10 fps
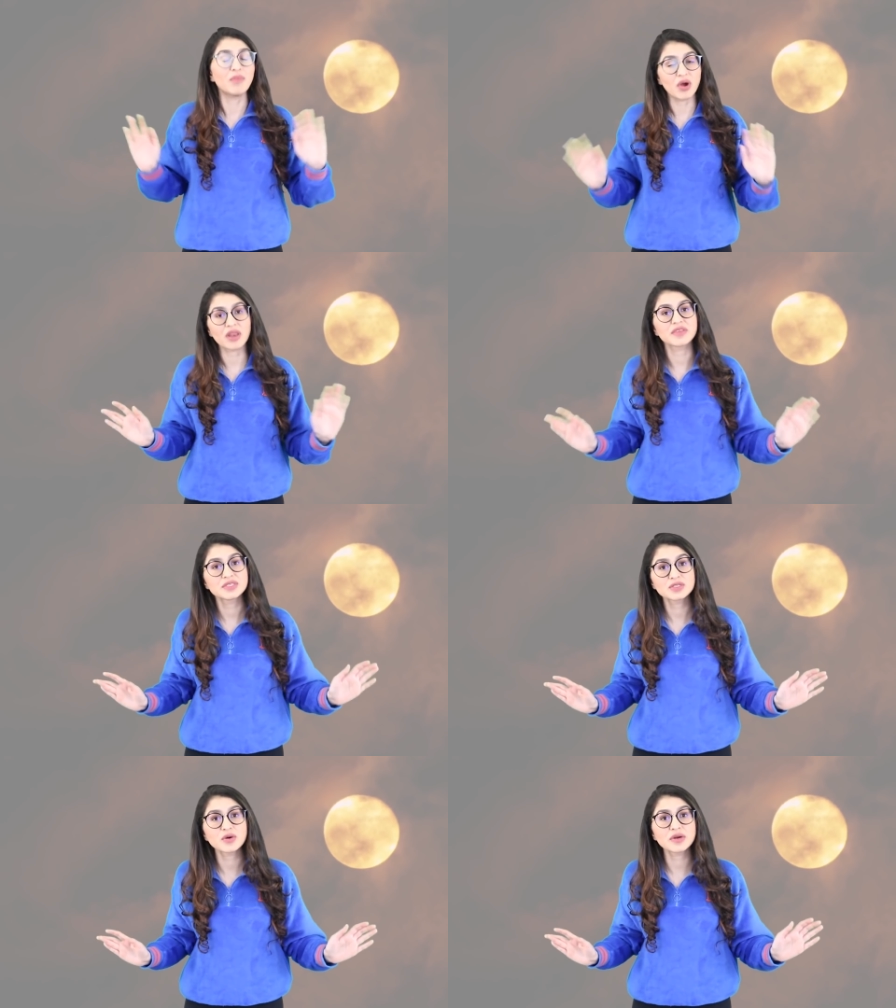Moral of the
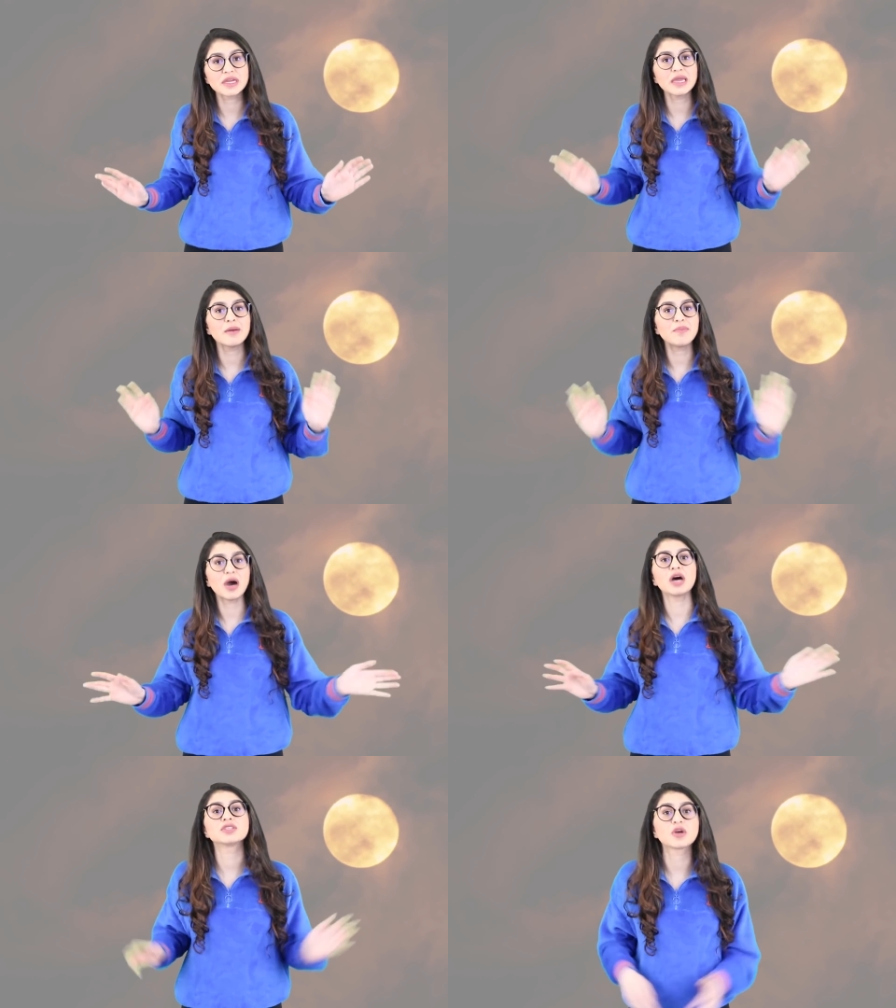story,
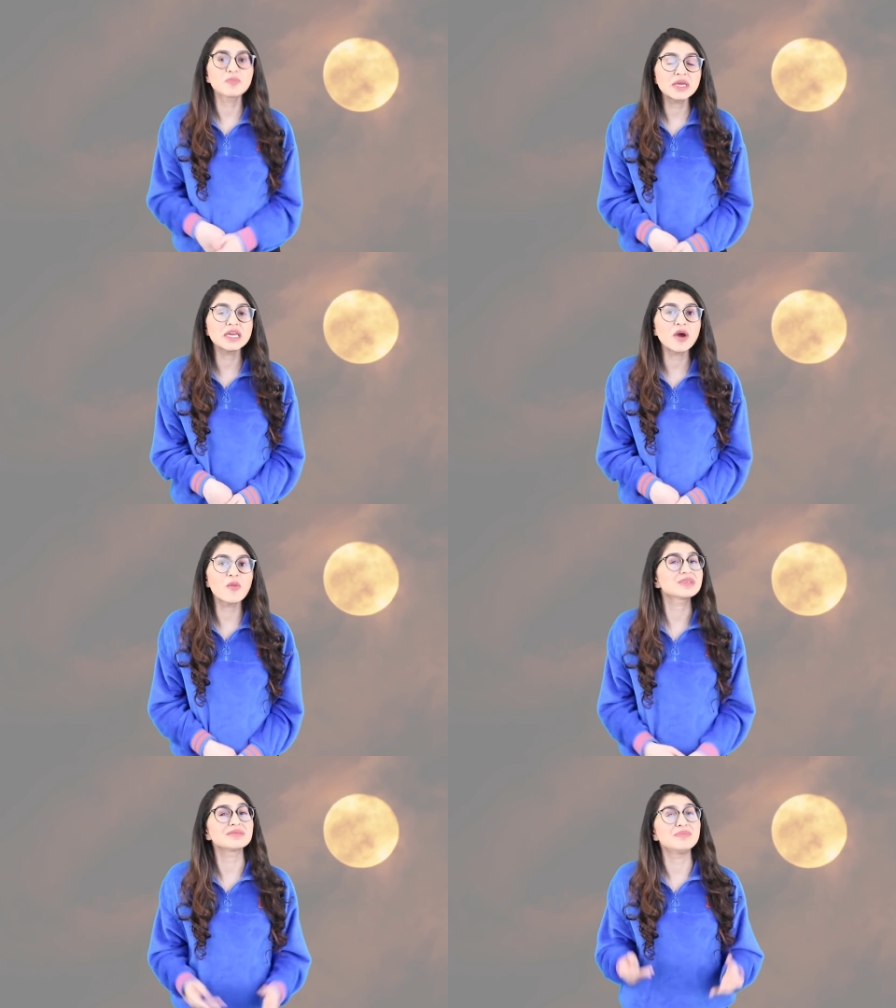Padre Pio
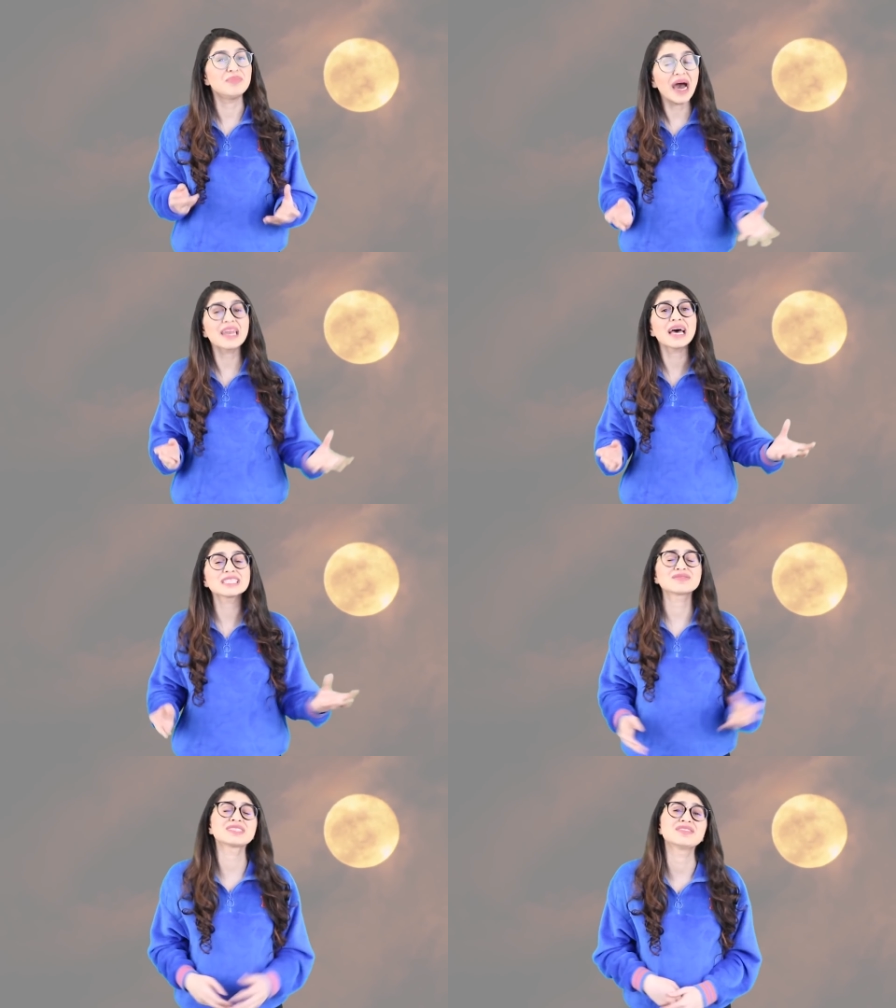was a
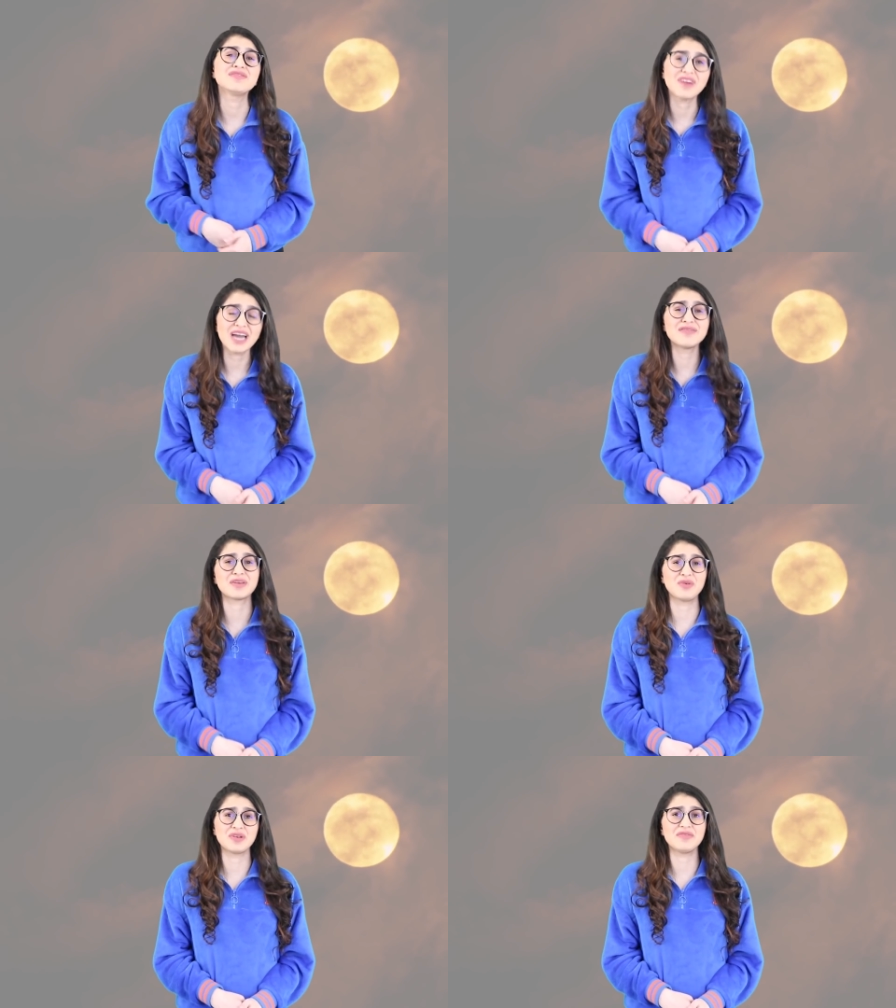badass for
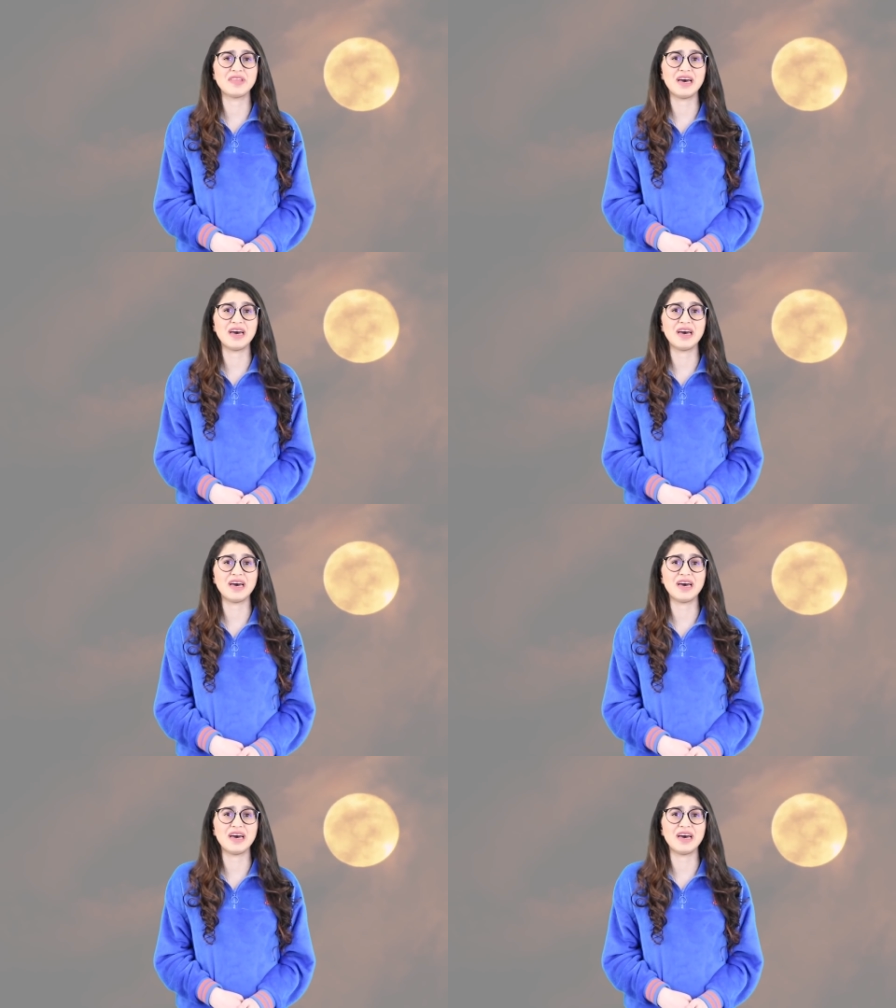surviving all of